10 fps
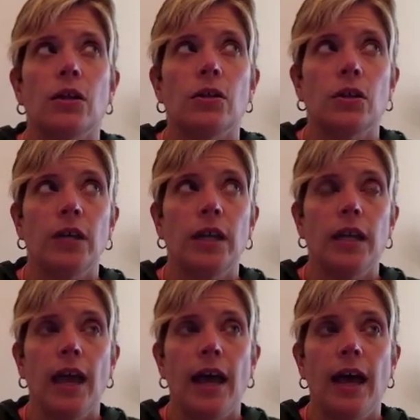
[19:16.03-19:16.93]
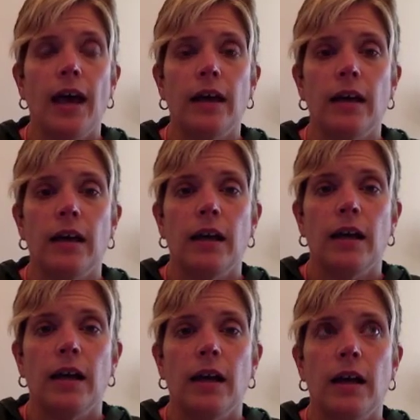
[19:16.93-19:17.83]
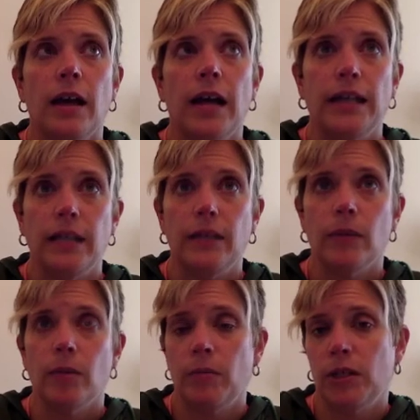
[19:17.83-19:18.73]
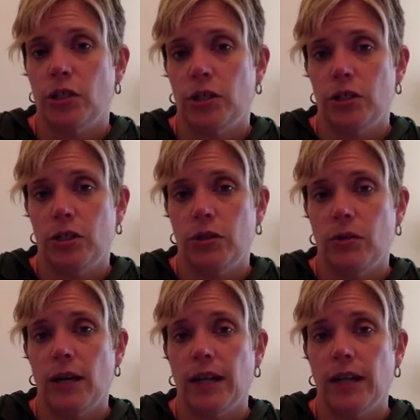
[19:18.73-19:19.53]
looking at and giving permission to,